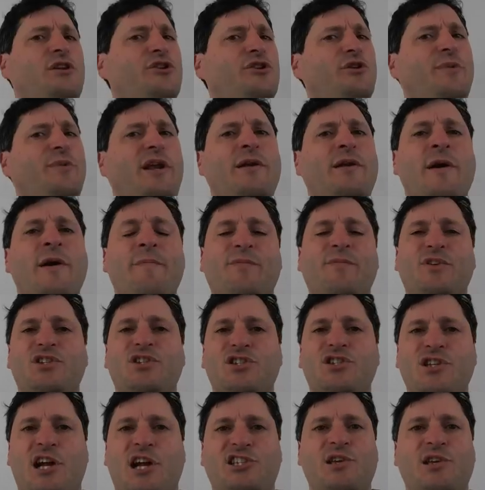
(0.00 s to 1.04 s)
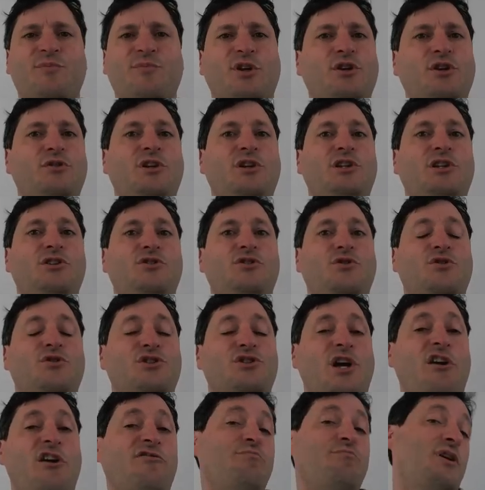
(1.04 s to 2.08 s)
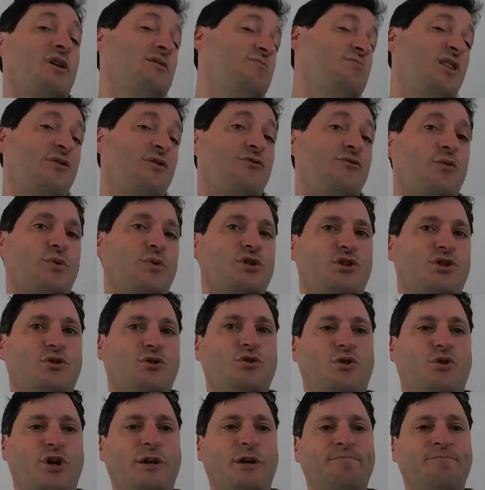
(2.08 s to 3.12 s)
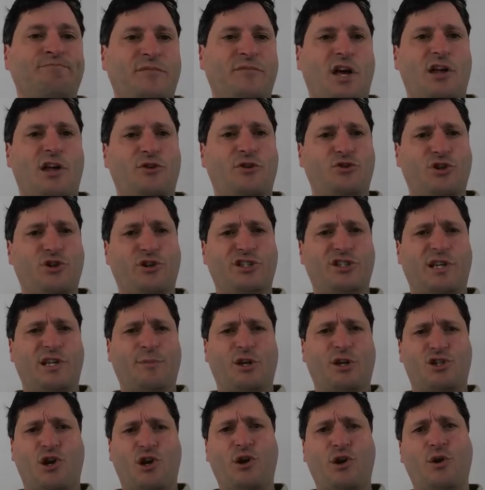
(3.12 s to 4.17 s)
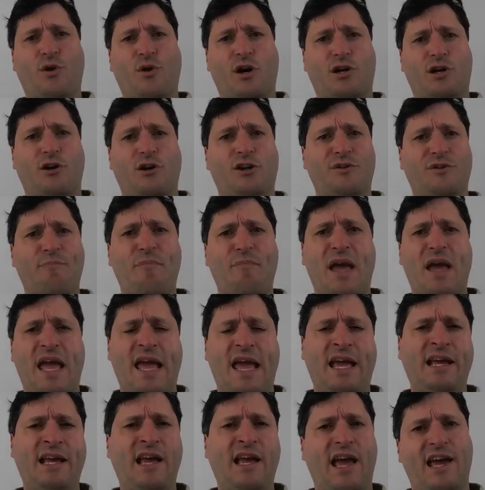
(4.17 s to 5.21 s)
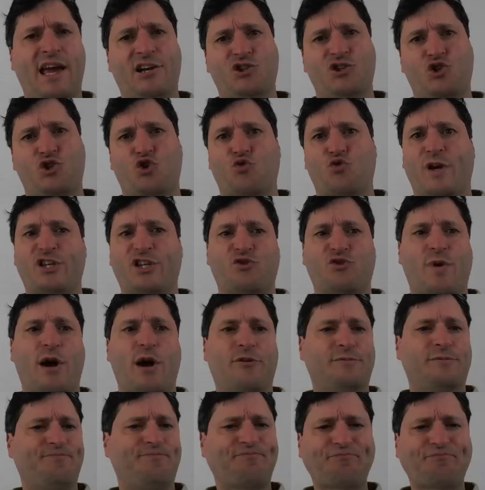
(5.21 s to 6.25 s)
little bit. This is not something you need to do yourself, but if you wish to, you could. The utilities I'm going to show you are called ping and traceroute.